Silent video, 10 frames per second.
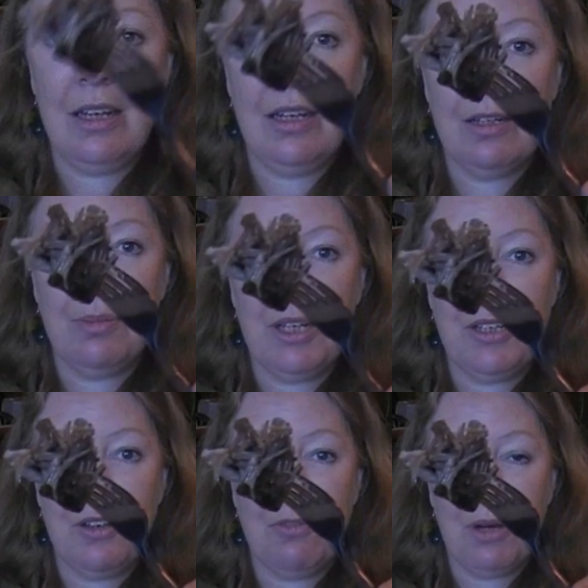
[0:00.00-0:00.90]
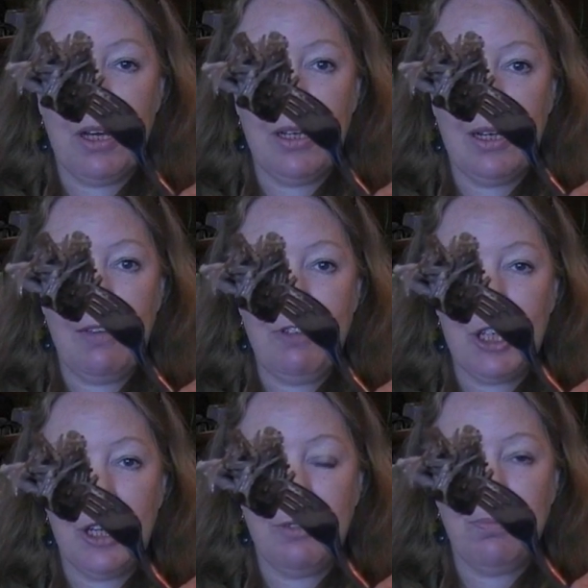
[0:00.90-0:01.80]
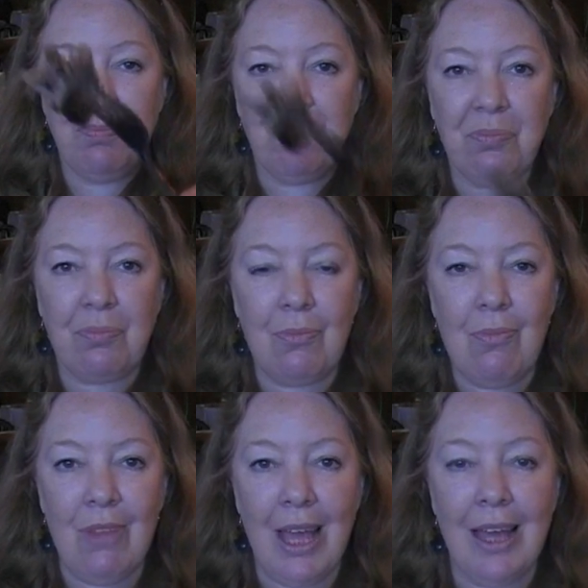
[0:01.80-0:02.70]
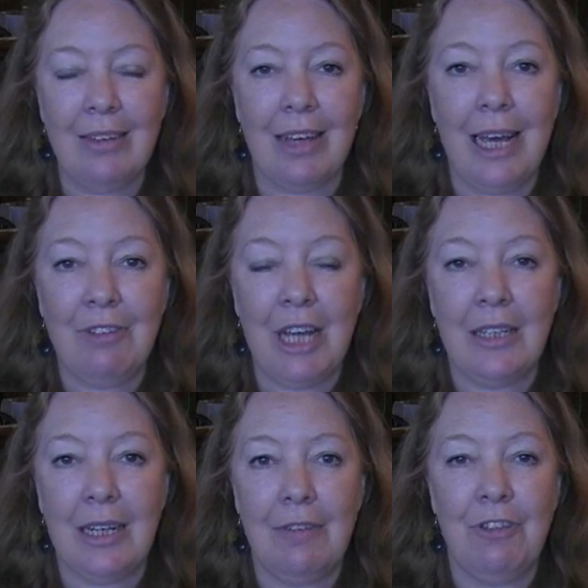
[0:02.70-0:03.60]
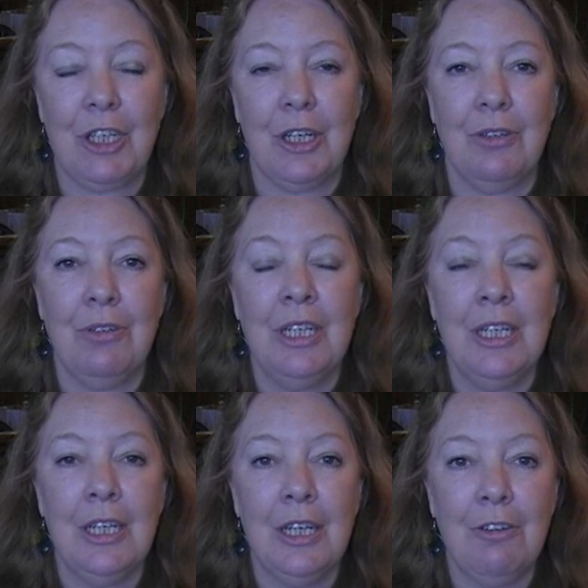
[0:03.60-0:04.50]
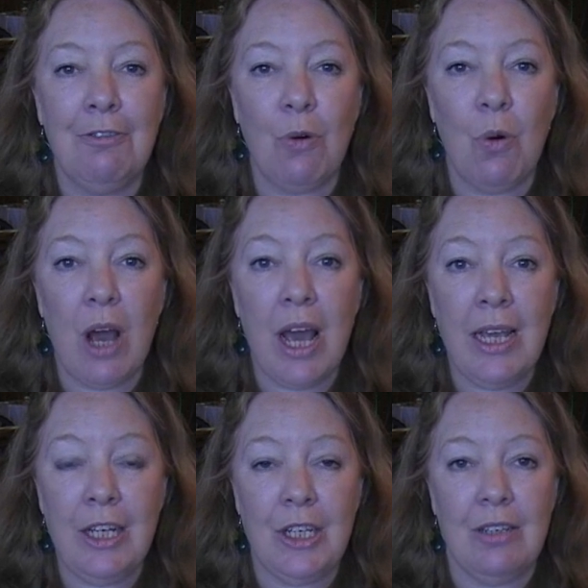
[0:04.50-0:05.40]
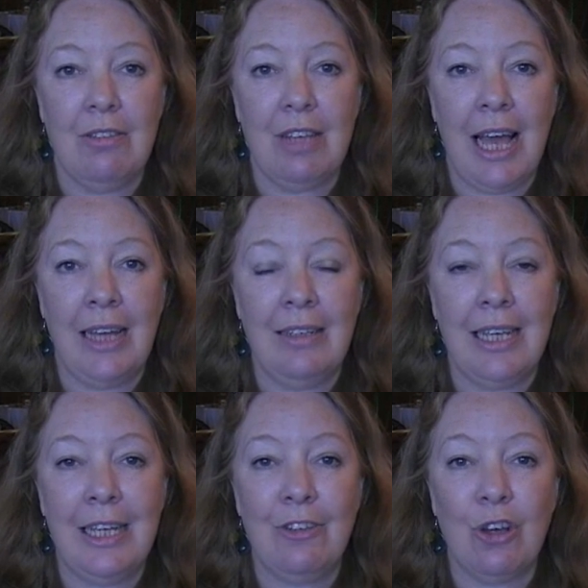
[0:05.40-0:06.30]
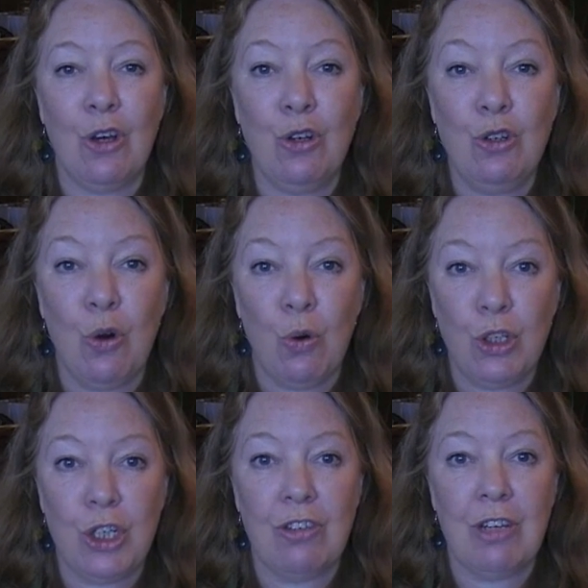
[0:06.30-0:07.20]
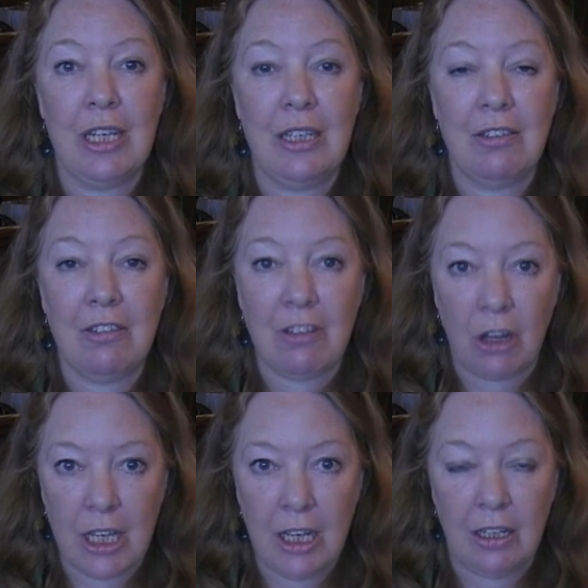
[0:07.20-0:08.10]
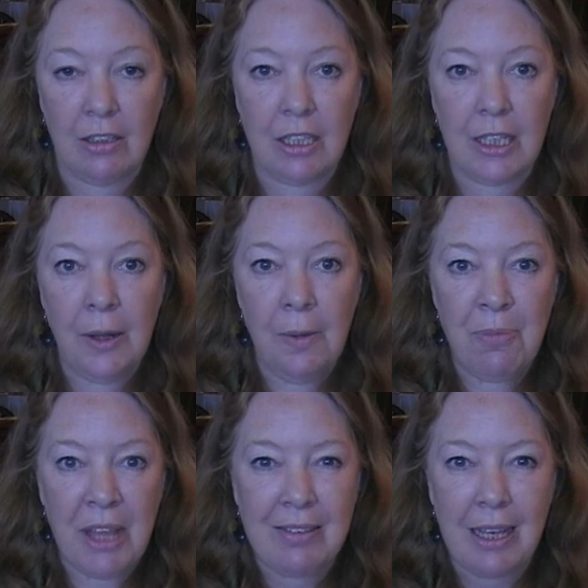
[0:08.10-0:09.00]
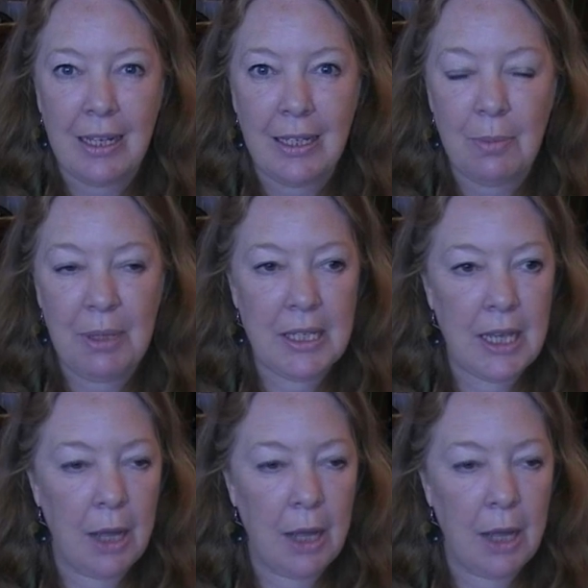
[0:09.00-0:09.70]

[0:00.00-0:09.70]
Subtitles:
a little bit of my Kleftiko, and I haven't had Kleftiko for ages, and it's gorgeously succulent. It's like a little bit,